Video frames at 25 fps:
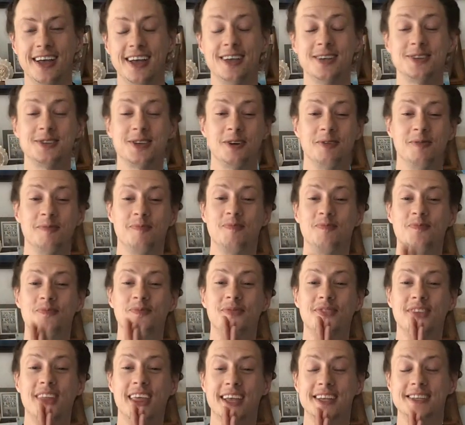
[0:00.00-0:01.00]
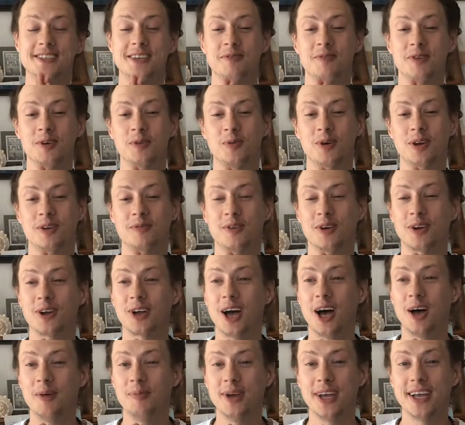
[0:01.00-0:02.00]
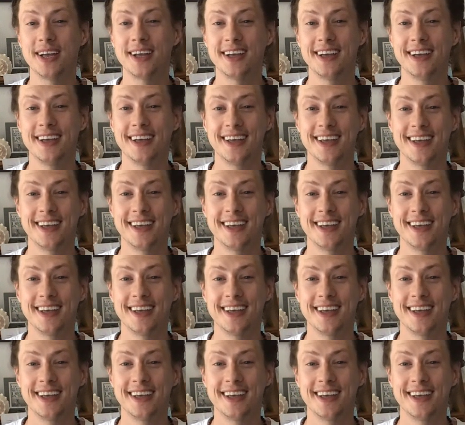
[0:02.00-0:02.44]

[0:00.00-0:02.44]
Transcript: So thanks everyone for coming.